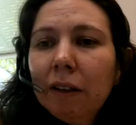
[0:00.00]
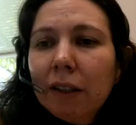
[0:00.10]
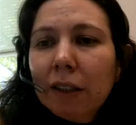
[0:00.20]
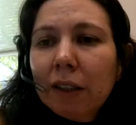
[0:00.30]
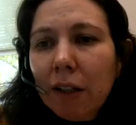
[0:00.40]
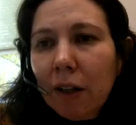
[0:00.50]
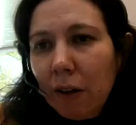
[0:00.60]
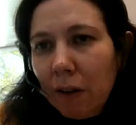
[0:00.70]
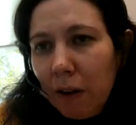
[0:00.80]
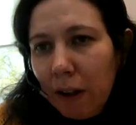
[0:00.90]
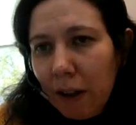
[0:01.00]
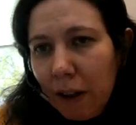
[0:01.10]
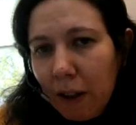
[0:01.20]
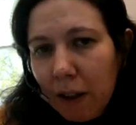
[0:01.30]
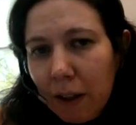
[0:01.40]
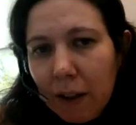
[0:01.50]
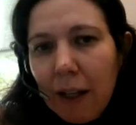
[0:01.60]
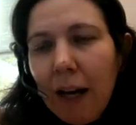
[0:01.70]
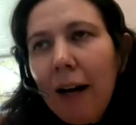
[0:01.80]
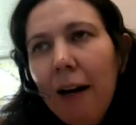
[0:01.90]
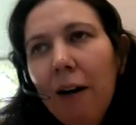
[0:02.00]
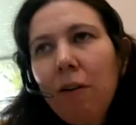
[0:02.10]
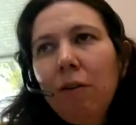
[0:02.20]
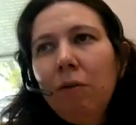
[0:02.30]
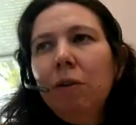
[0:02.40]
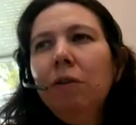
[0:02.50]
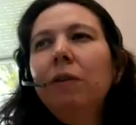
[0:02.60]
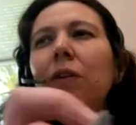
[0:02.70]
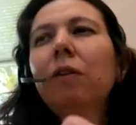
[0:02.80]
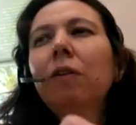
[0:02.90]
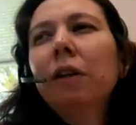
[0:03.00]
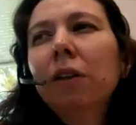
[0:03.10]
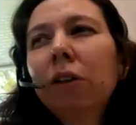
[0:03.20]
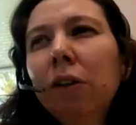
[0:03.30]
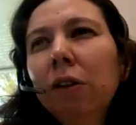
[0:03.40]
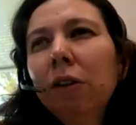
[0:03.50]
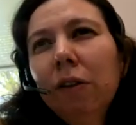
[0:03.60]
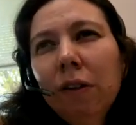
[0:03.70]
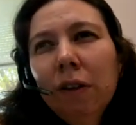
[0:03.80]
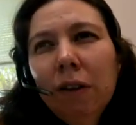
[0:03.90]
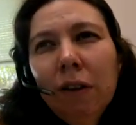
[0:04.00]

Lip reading: So now what we are going to do,